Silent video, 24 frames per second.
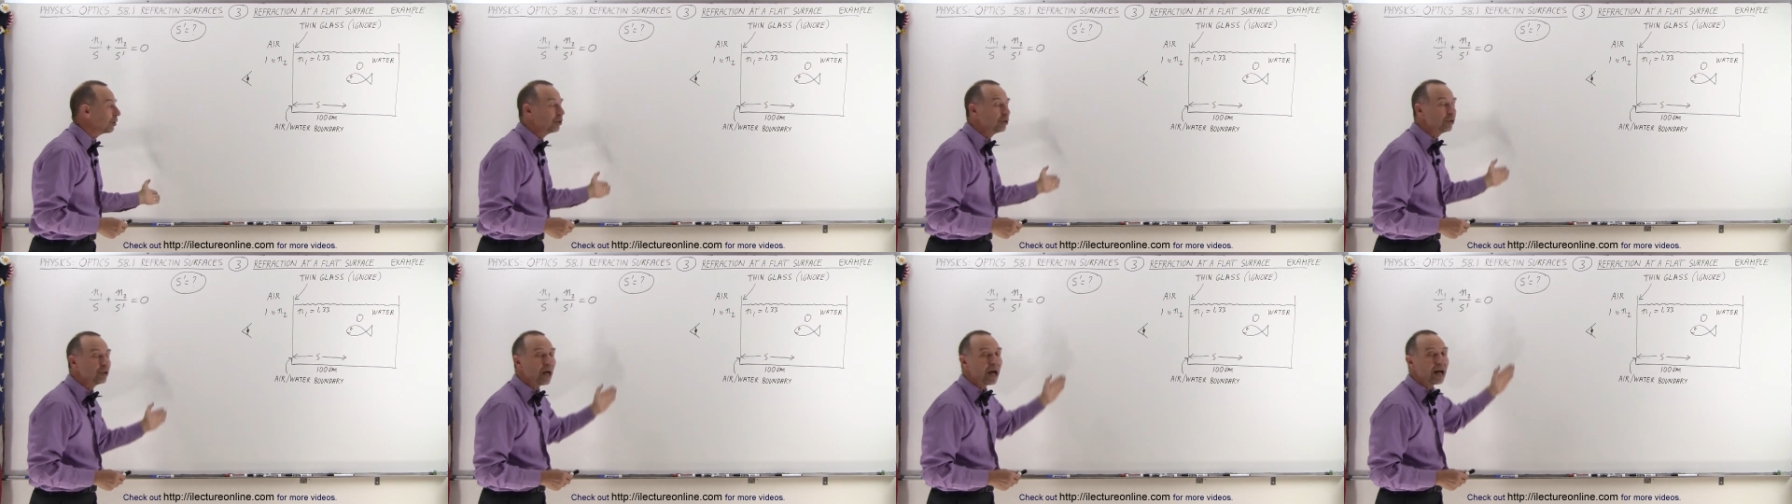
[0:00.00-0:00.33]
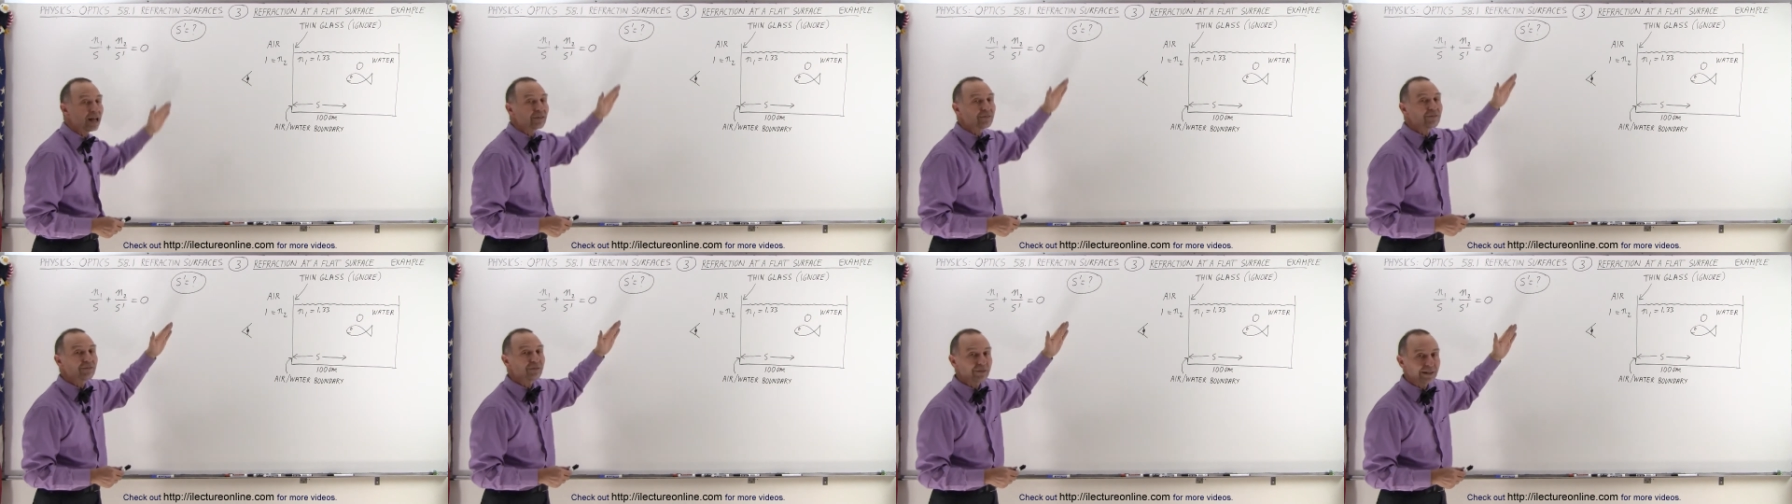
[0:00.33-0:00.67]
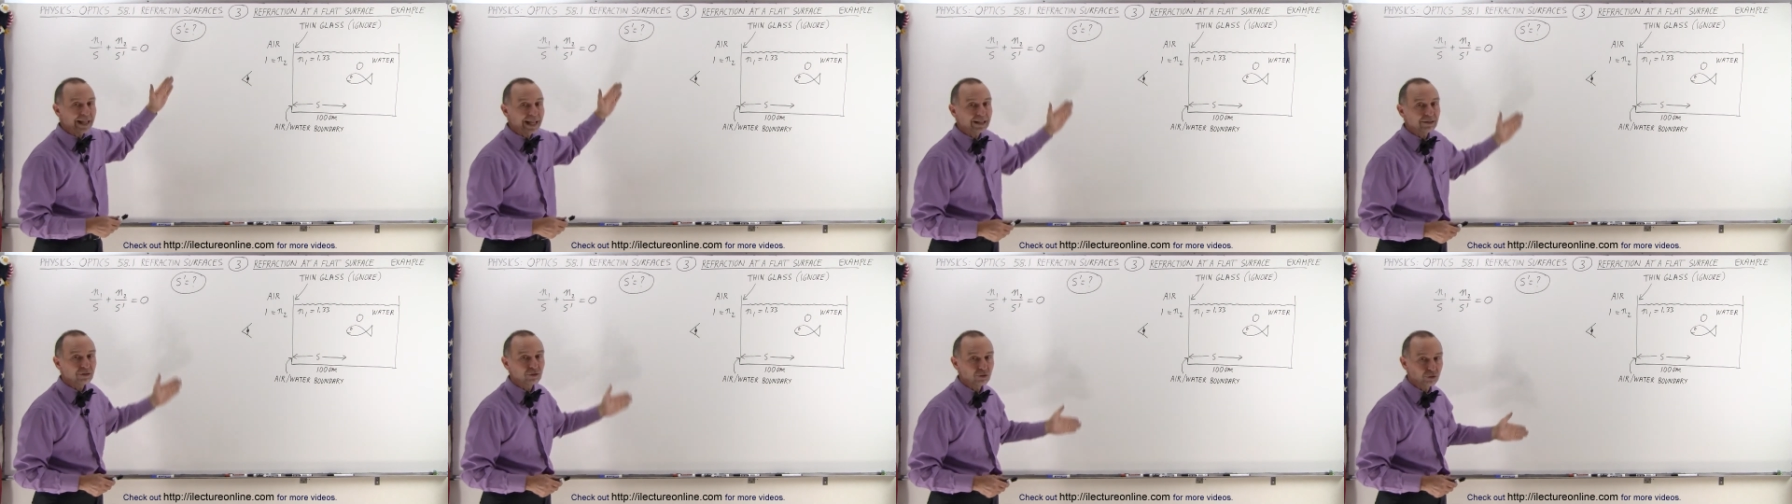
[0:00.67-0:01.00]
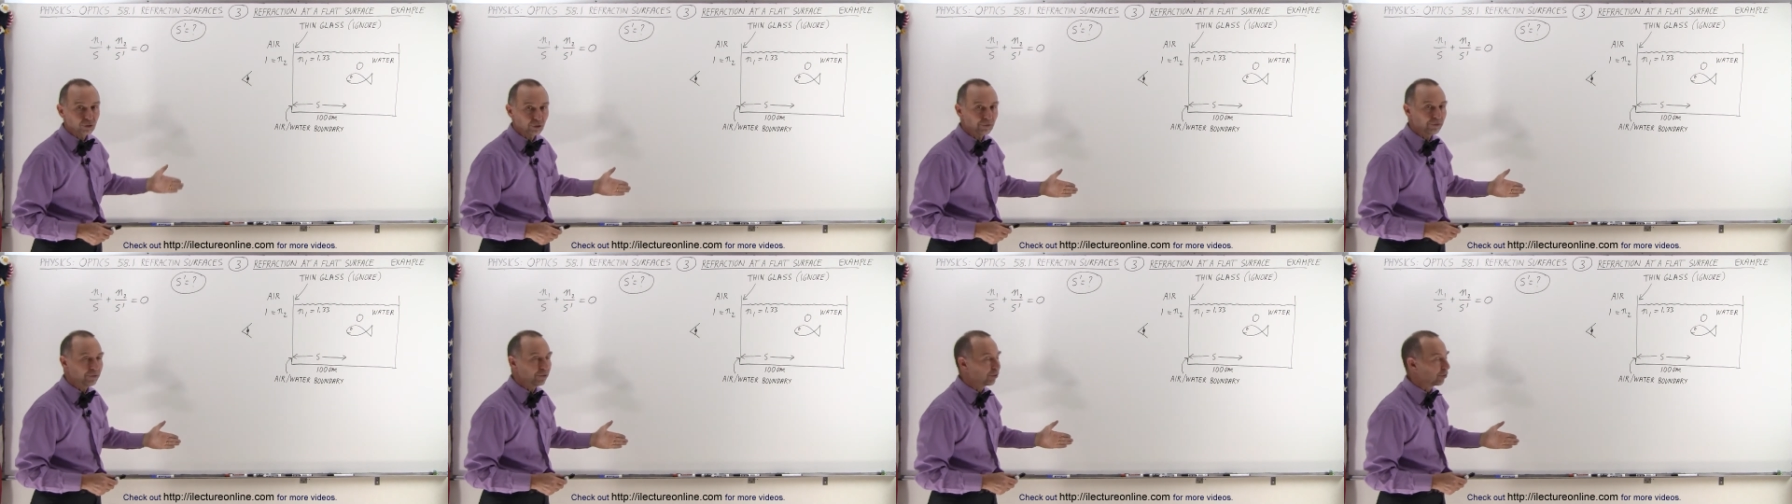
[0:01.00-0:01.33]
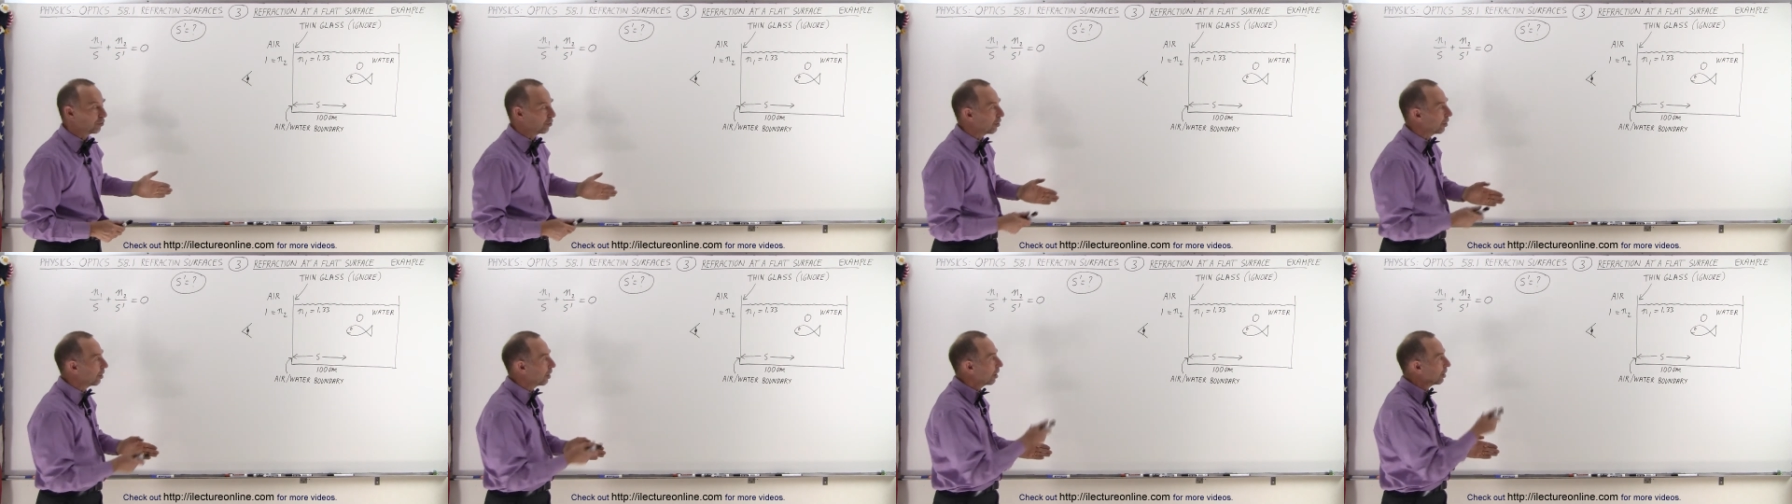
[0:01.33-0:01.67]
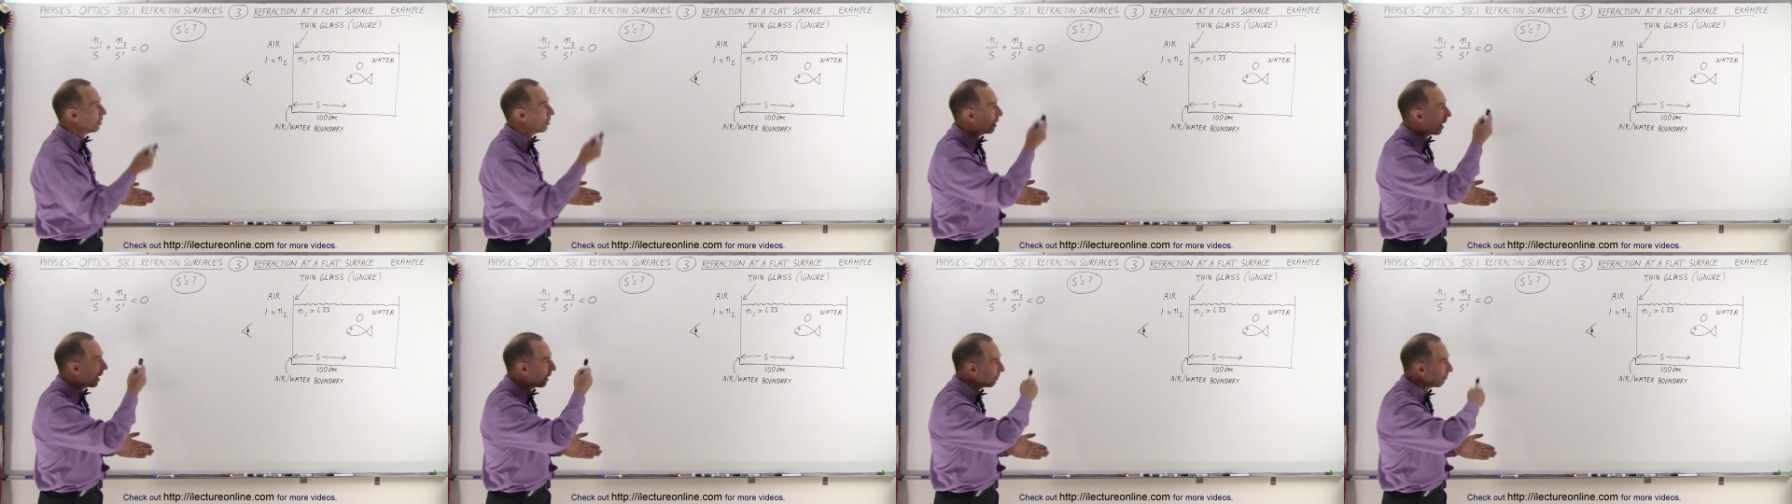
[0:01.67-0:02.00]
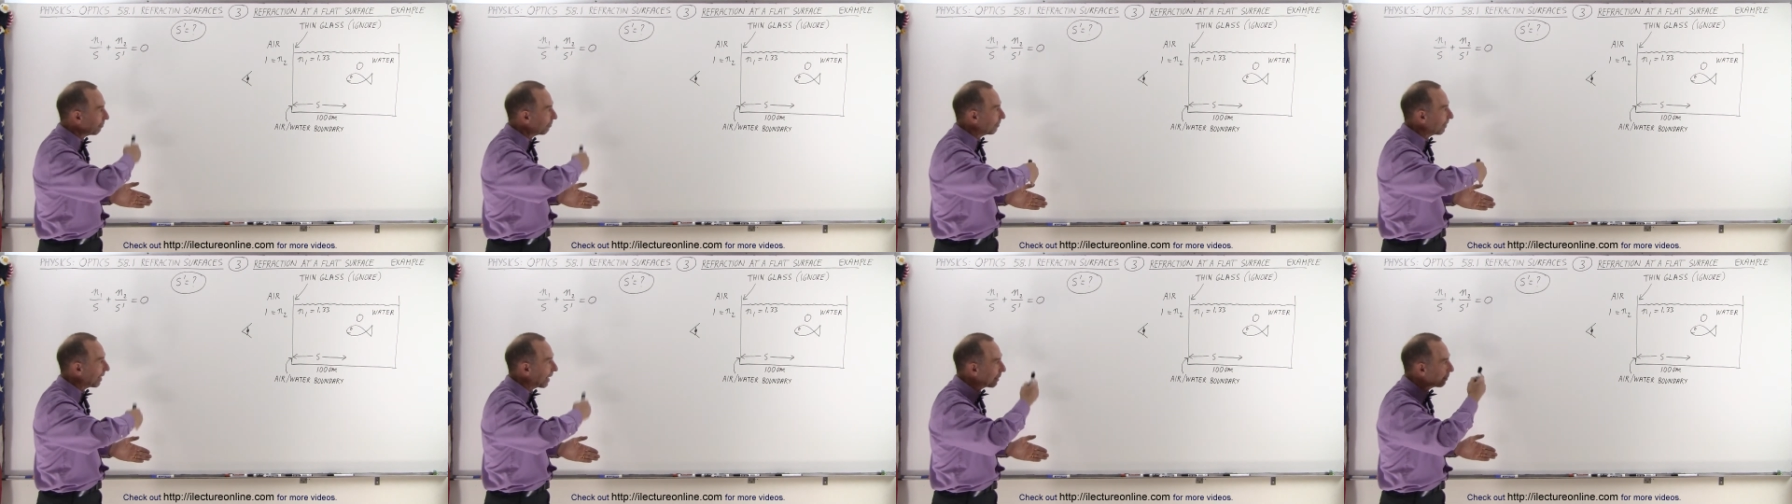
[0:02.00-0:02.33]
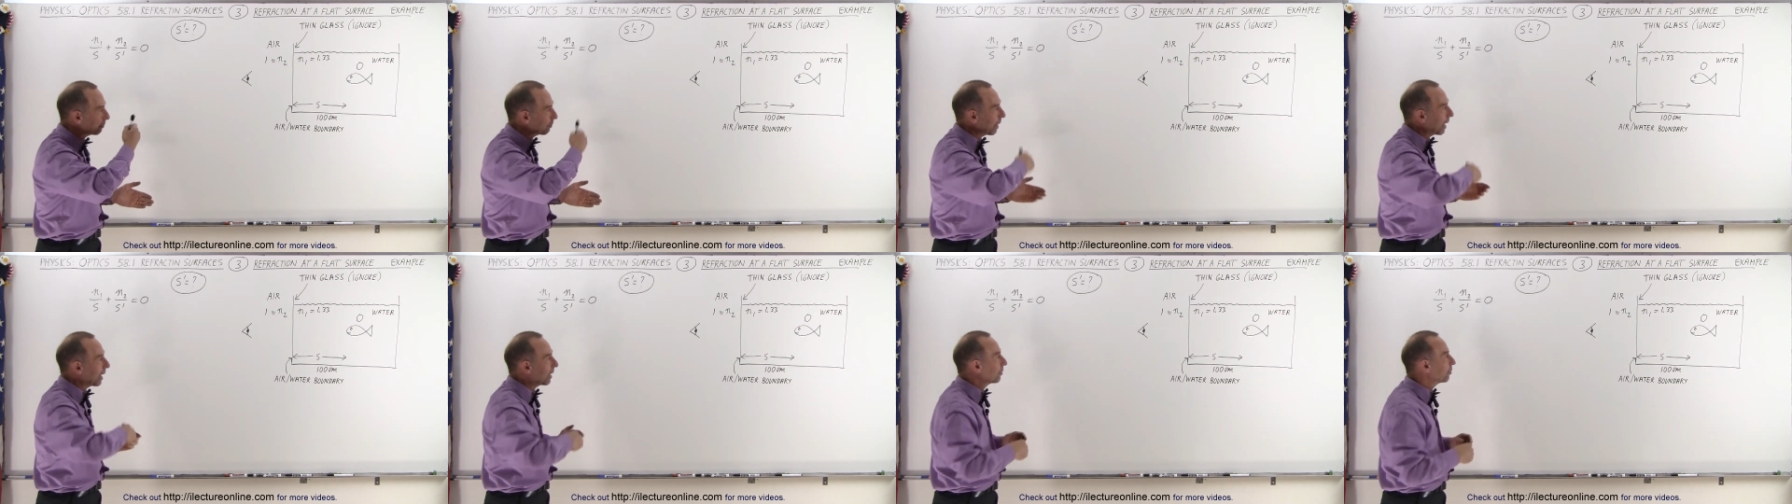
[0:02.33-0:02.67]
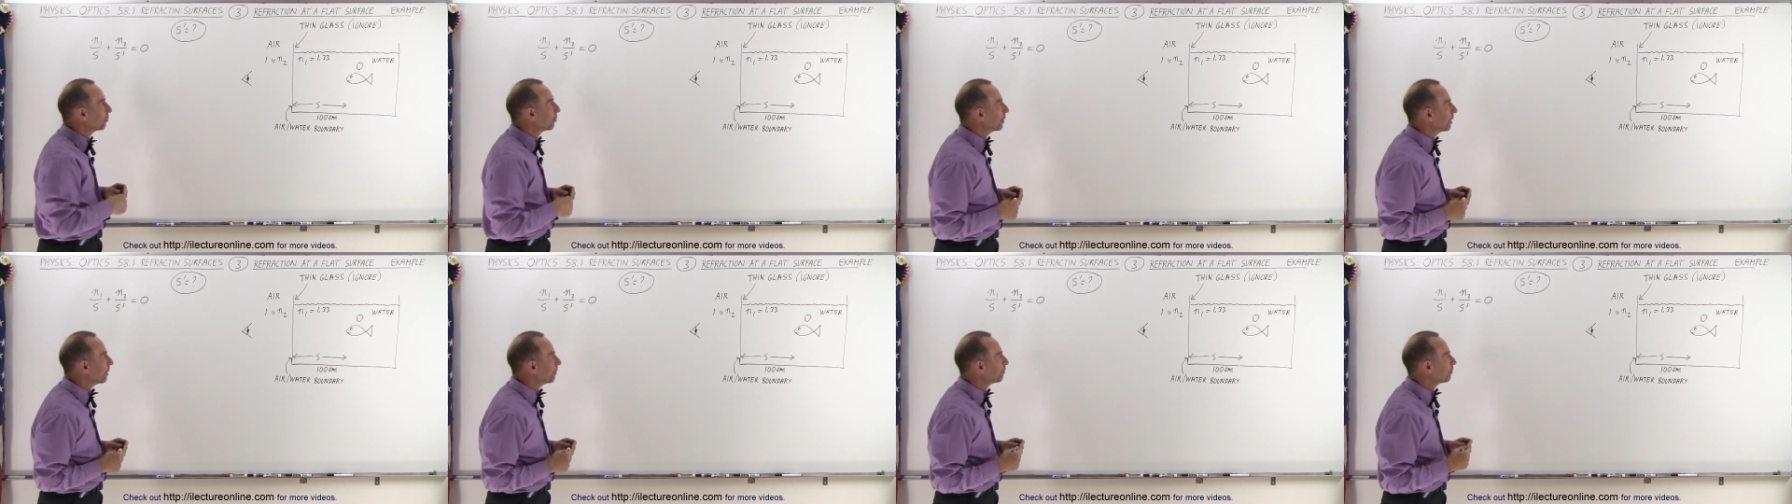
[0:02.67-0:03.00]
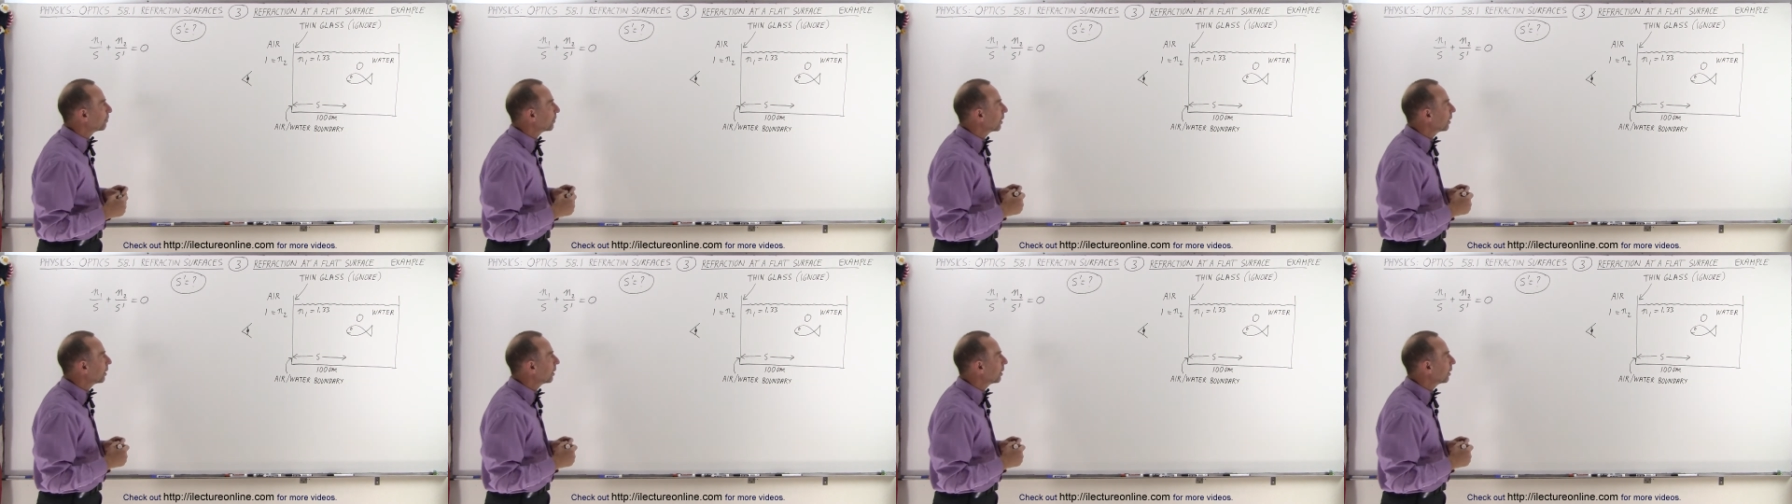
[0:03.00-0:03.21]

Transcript: a non-flat surface, a non-flat boundary.